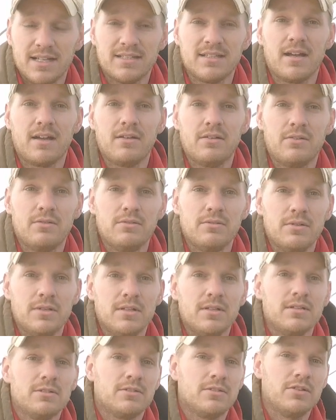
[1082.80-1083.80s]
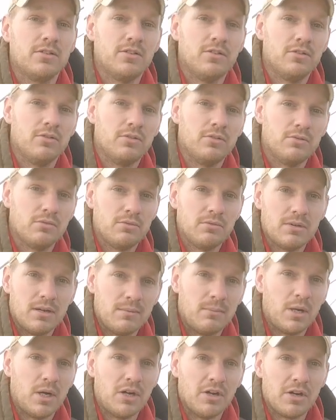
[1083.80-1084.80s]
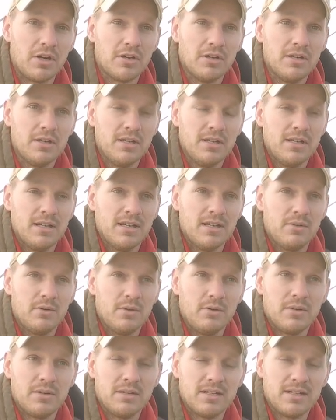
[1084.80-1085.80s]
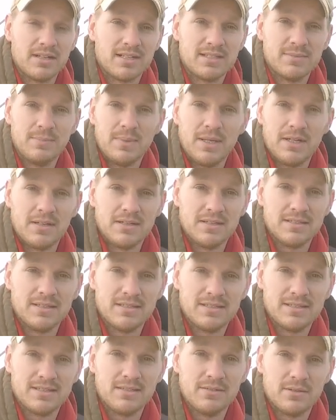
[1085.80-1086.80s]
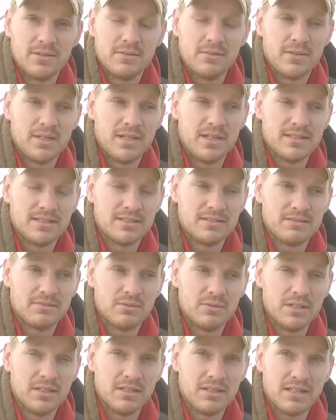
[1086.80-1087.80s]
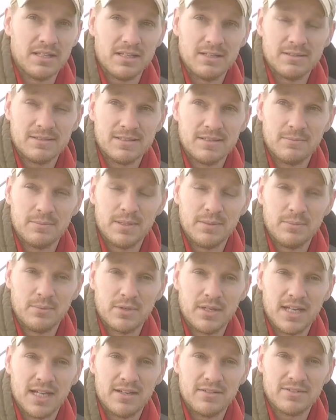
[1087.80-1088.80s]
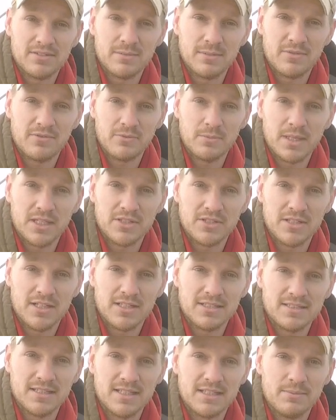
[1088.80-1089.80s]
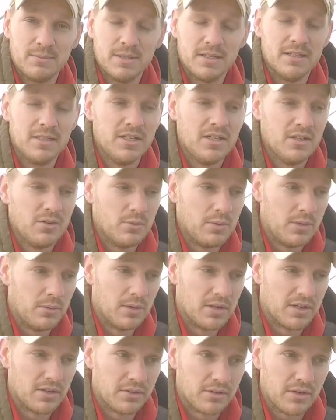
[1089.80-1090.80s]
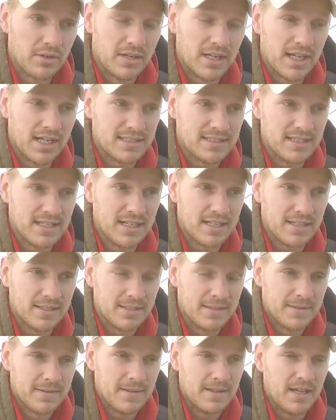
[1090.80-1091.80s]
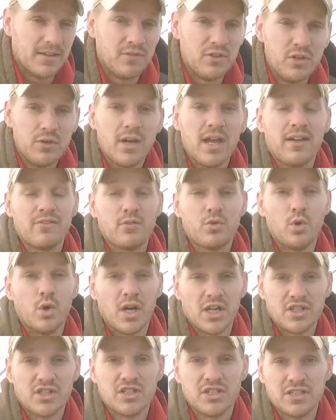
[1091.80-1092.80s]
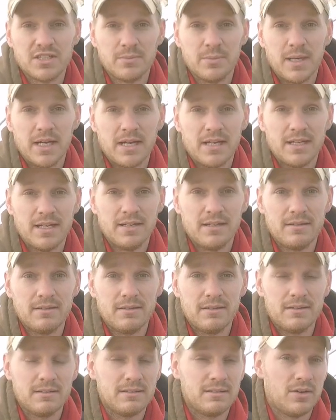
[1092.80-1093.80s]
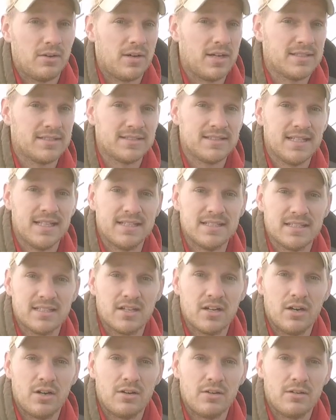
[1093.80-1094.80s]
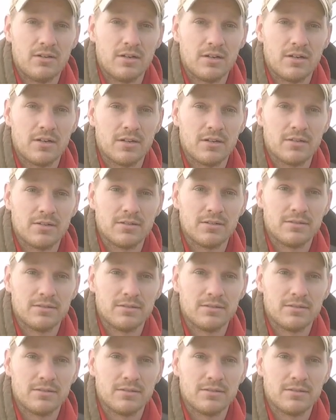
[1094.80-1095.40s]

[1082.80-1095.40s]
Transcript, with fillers: tunnel to a barn and we wanted to experience it and see what it was and we thought some people would have some information out there but we wanted to throw it out there if you have questions about it don't hesitate to call or